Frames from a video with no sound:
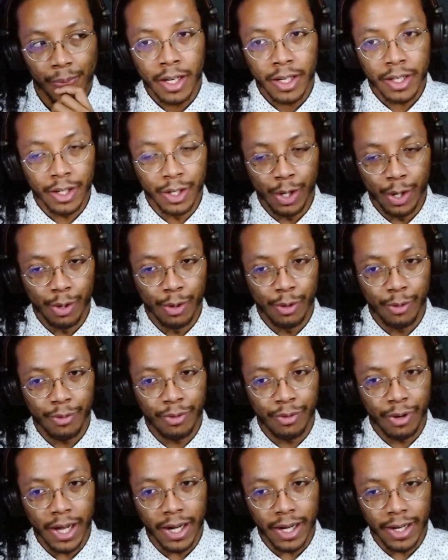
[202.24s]
You know,
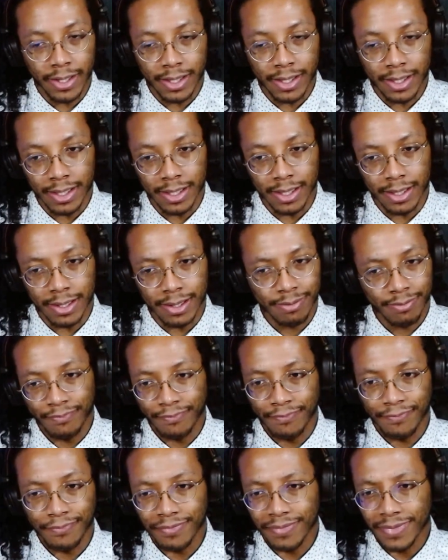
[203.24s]
Violet is
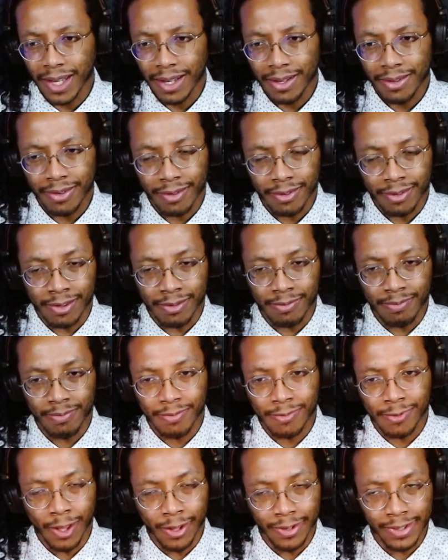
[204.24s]

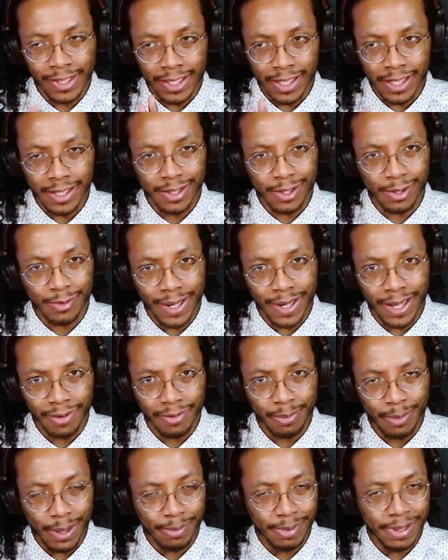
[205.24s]
13,
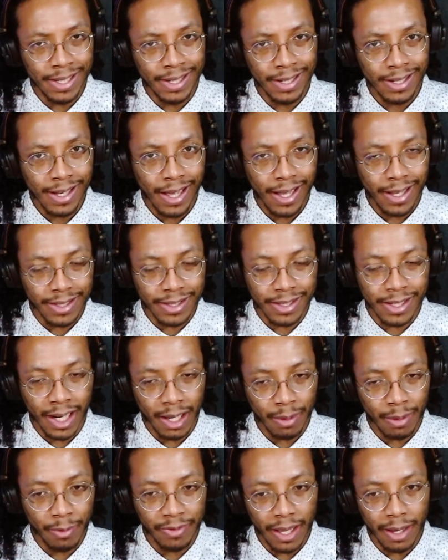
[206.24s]
12 maybe at the time
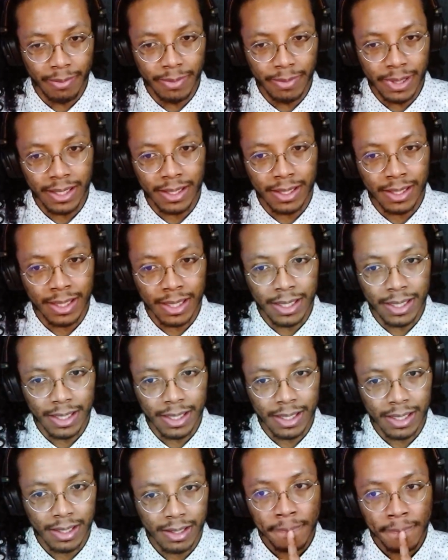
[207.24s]
of their
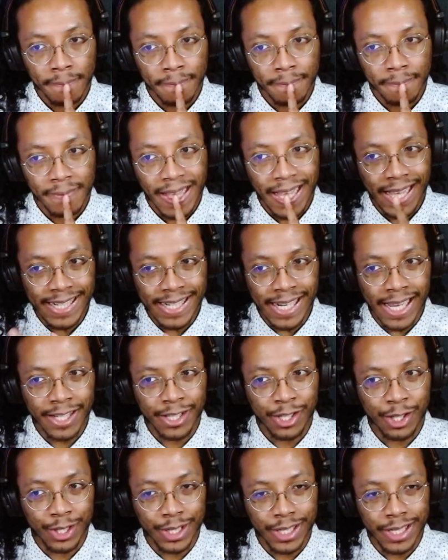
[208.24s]
meeting. And yes,
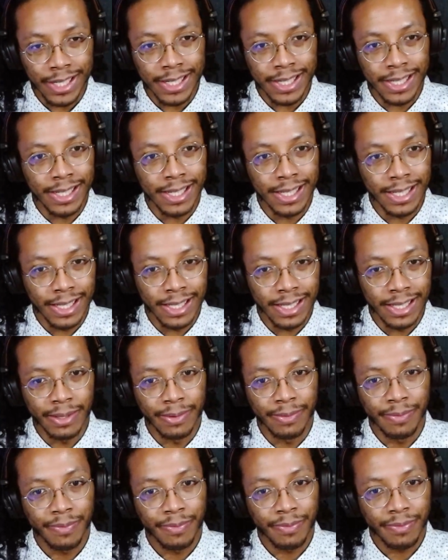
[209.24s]
she
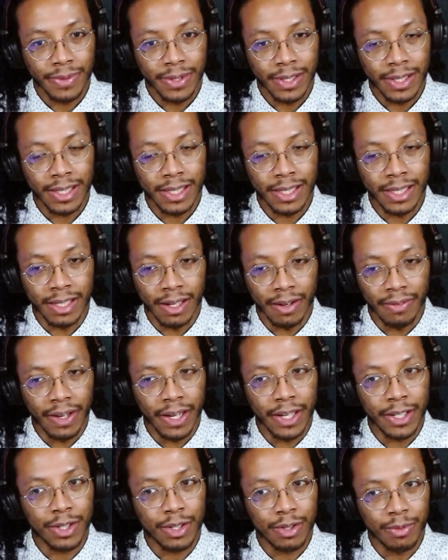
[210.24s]
is of
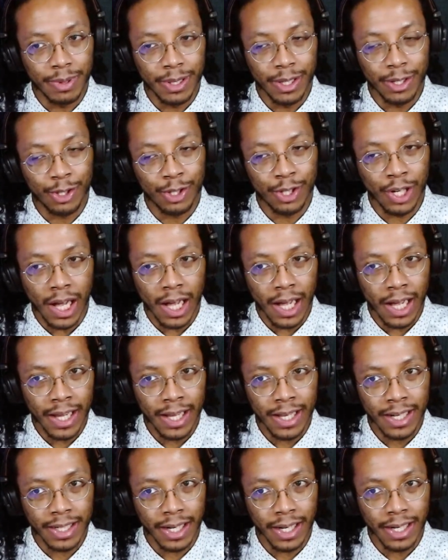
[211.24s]
age to be a
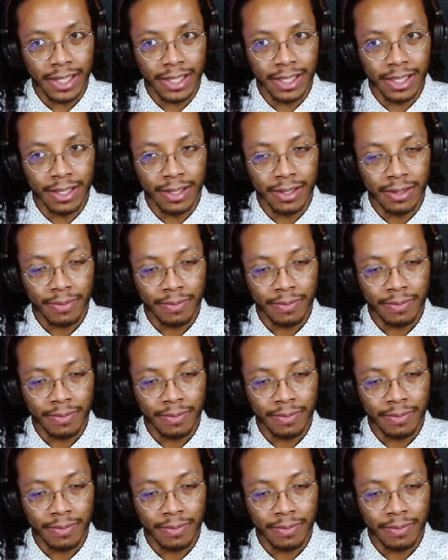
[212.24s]
child, and